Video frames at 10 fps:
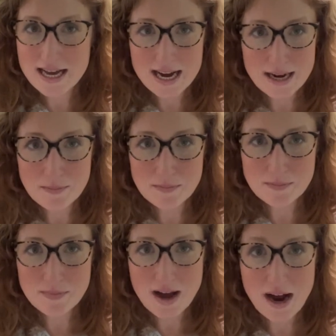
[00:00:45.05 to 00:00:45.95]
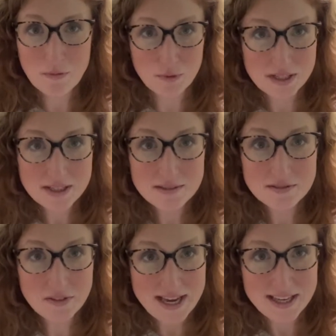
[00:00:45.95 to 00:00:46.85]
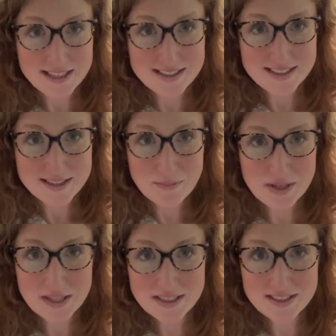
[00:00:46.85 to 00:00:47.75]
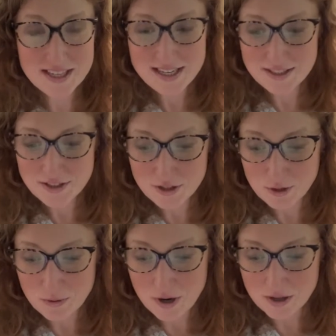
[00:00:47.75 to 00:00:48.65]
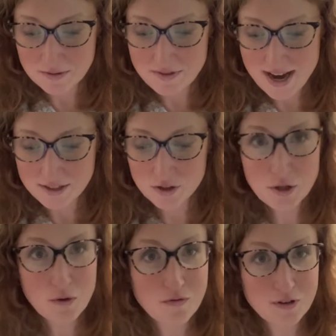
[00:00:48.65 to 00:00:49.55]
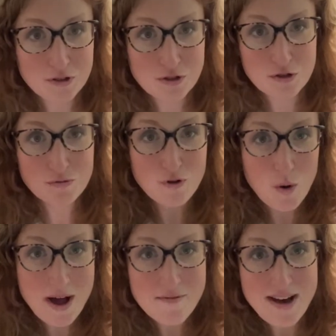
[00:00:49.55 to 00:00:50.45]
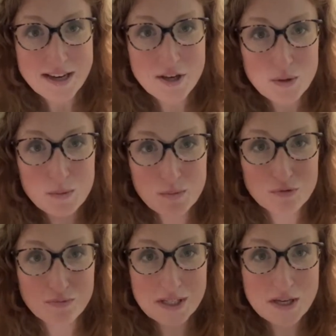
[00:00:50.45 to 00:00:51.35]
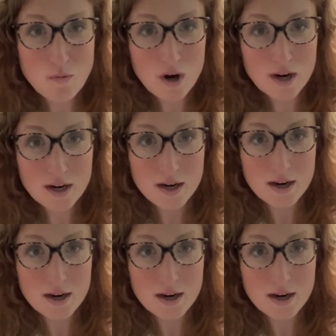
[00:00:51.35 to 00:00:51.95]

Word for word: I'm, I really like it, but let's get into all of that. So first, do robot vacuums really work?